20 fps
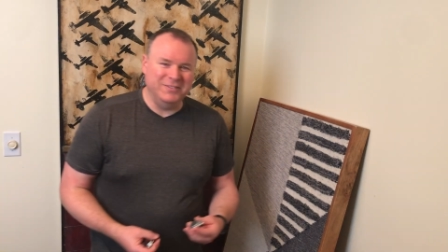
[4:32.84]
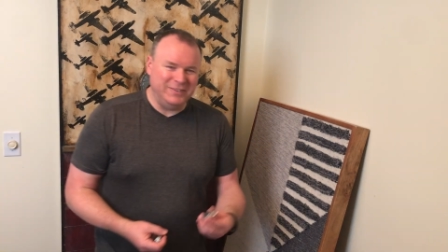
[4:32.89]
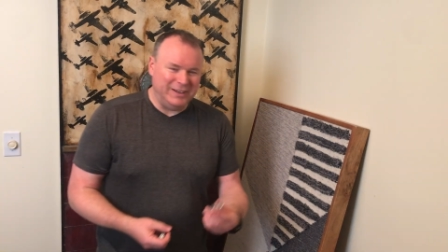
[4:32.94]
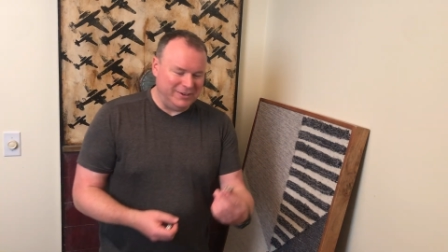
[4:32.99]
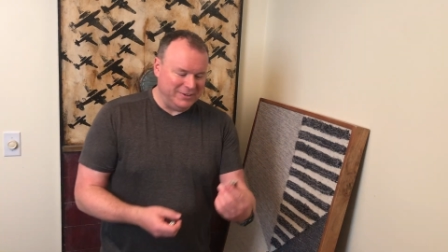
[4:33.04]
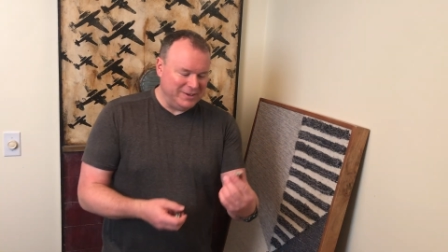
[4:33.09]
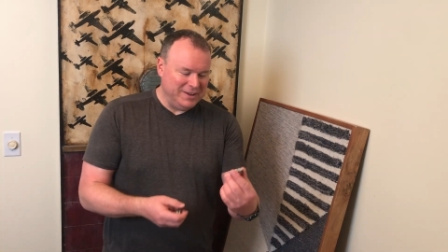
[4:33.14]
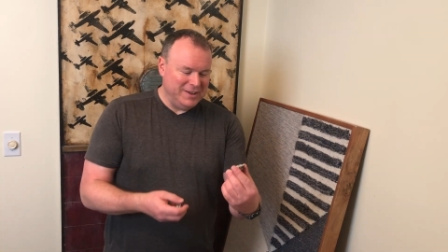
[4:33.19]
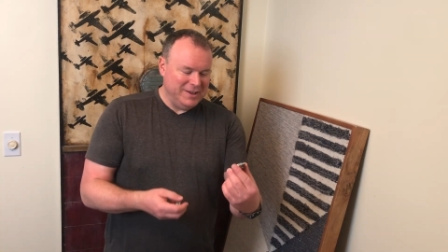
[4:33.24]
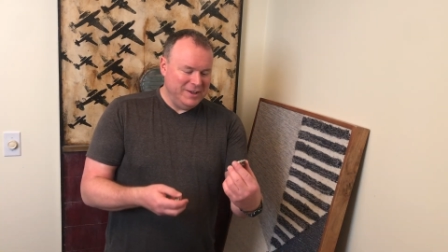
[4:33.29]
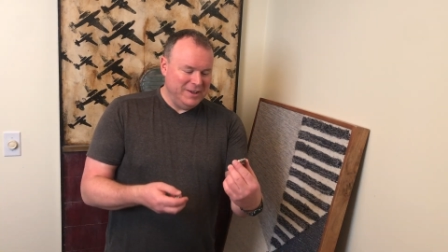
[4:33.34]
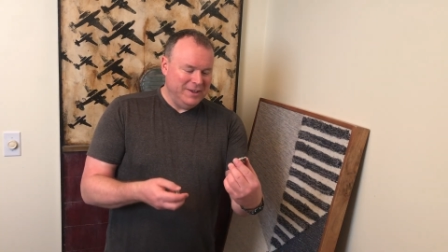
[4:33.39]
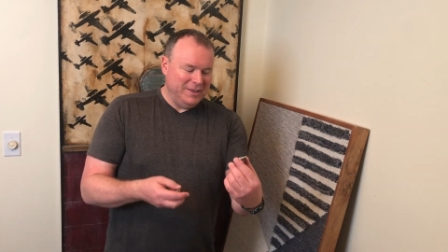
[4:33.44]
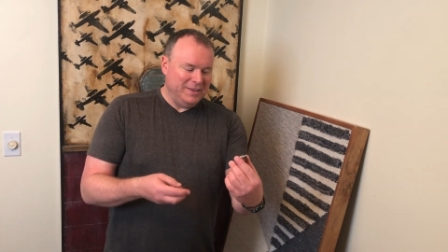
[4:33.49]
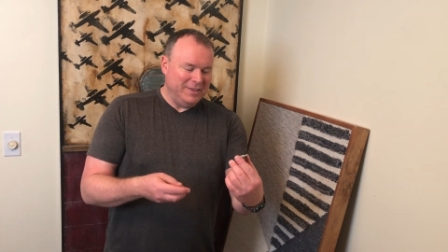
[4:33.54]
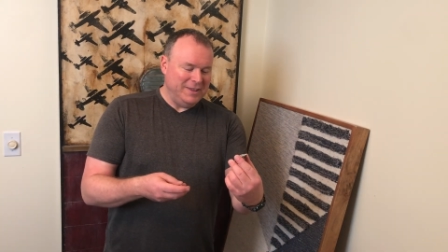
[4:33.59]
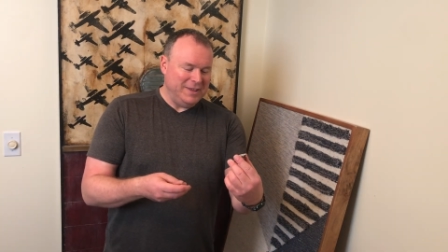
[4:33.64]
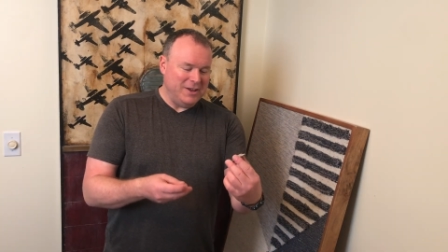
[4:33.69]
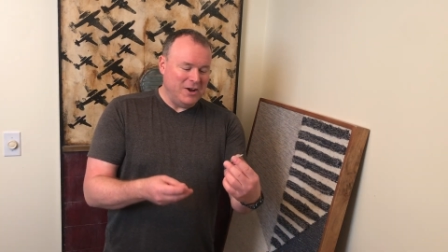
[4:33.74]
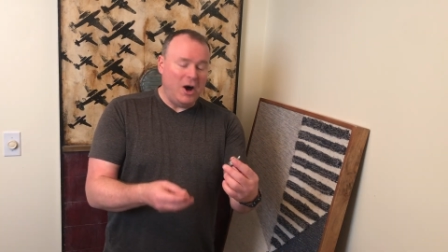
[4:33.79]
about
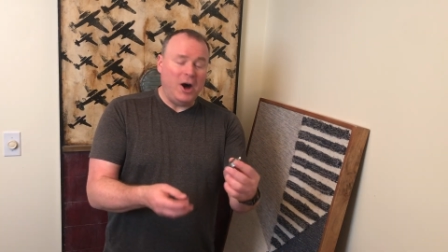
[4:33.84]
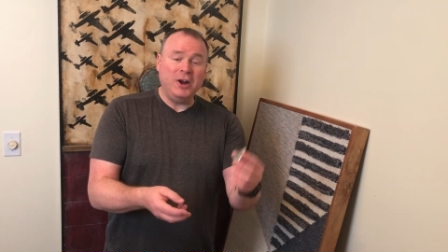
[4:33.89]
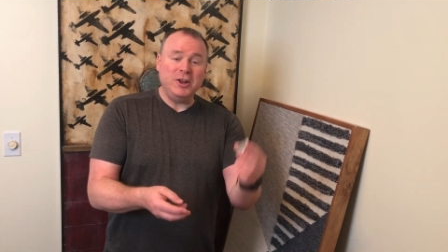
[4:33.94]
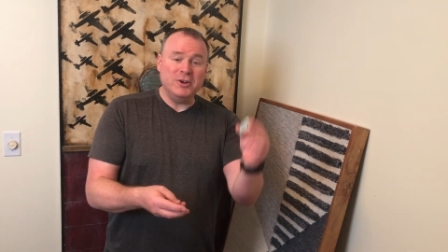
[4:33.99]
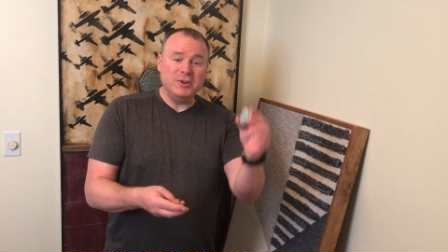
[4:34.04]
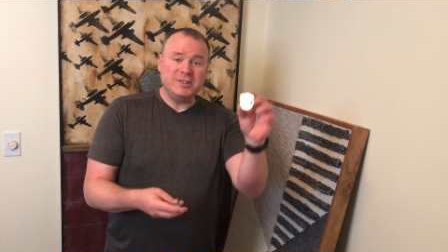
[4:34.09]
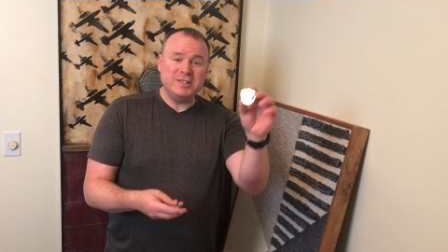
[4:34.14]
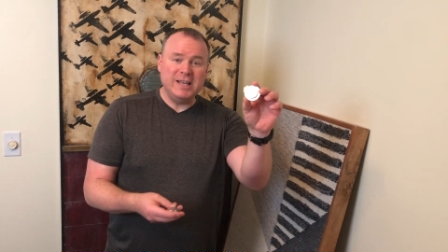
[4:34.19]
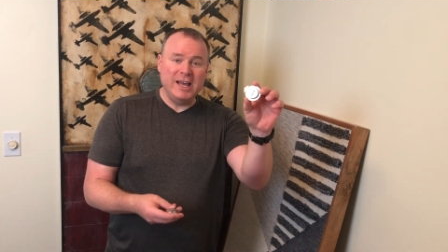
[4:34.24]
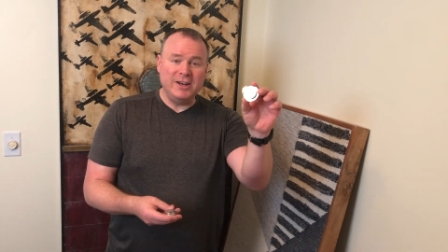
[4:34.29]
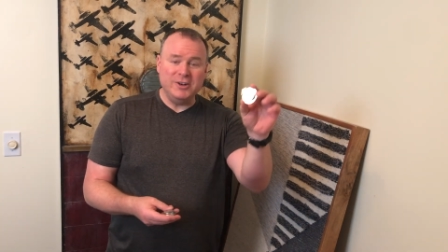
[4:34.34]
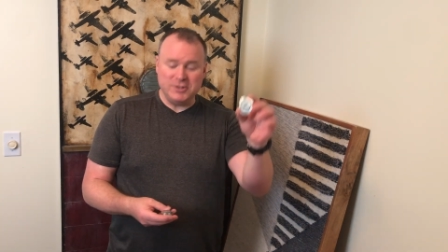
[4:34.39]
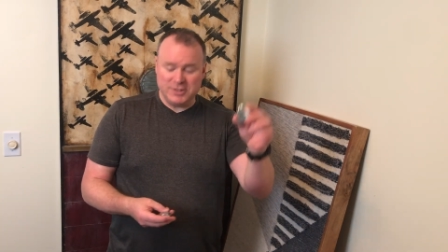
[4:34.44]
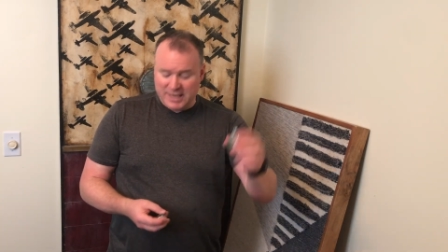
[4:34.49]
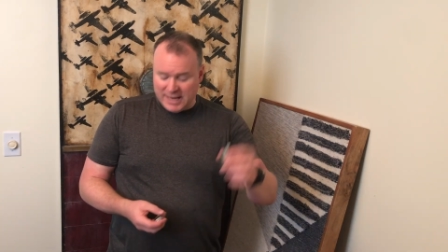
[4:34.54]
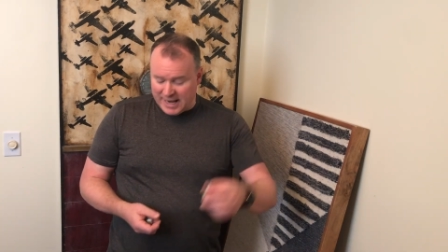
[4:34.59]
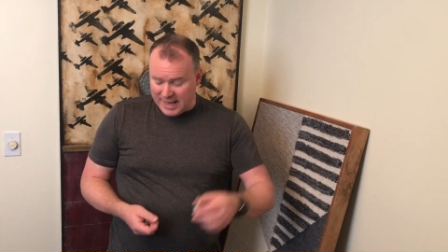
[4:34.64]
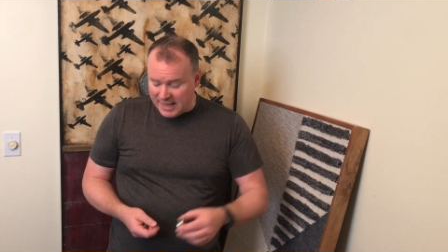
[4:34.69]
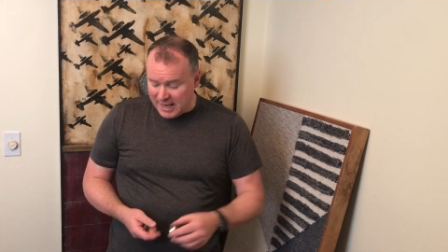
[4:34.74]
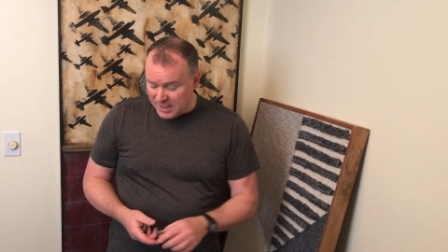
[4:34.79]
the audio exciters
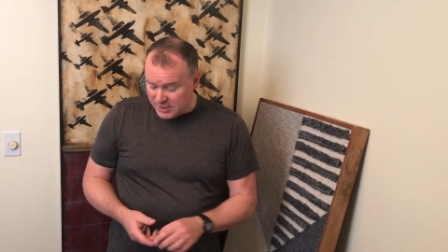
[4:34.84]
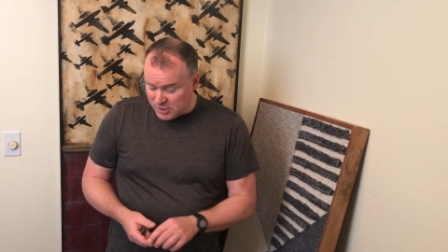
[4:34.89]
that I got.